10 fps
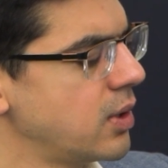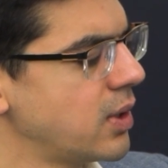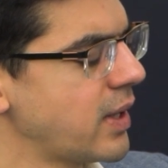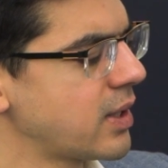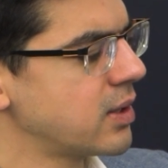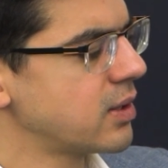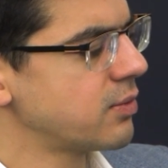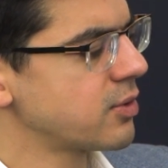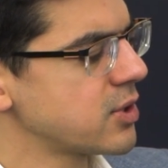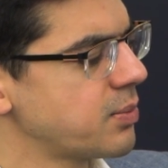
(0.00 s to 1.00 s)
like in,
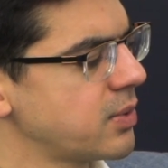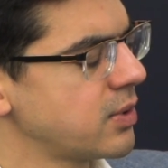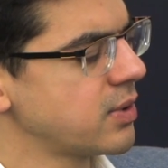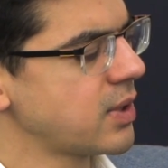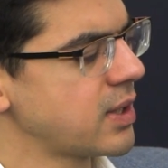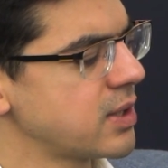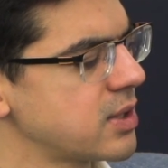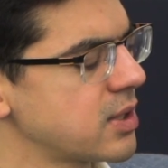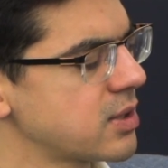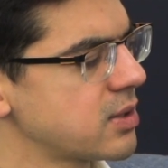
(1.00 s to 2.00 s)
for example, knight
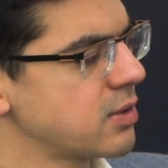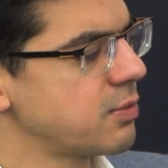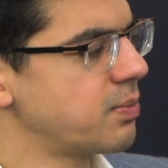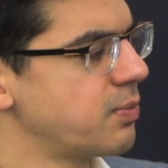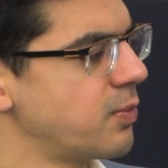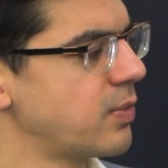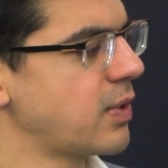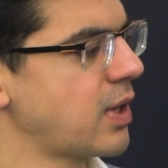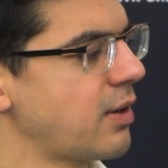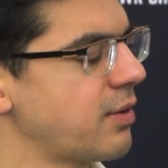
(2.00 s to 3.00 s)
a6, if
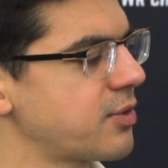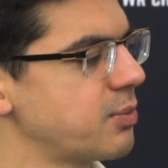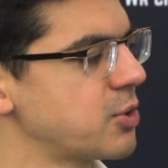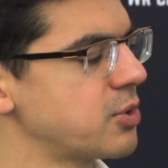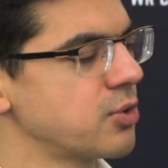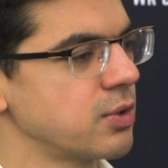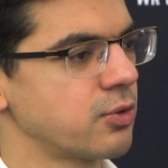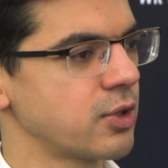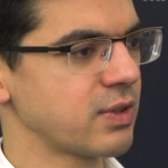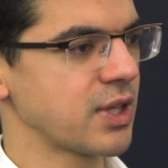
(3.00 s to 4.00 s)
after bishop to
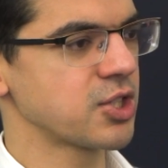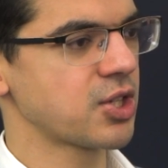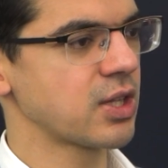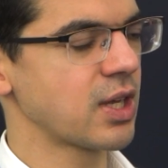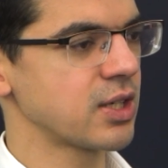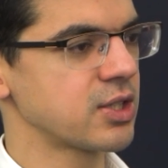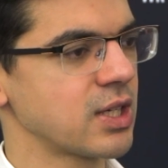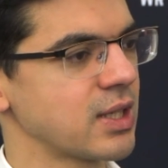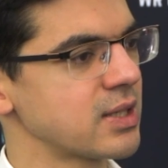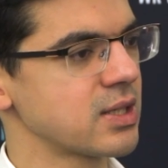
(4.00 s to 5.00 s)
e4, if knight h3, then I can
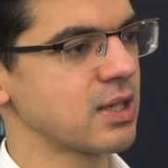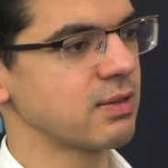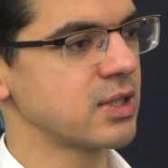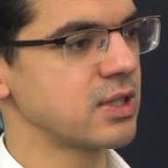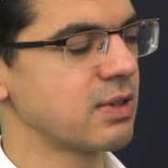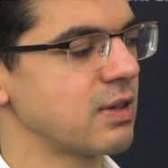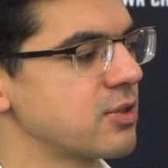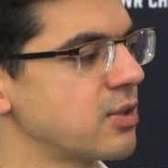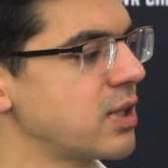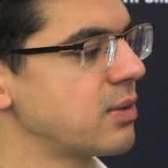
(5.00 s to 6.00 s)
take knight c7 and d5. So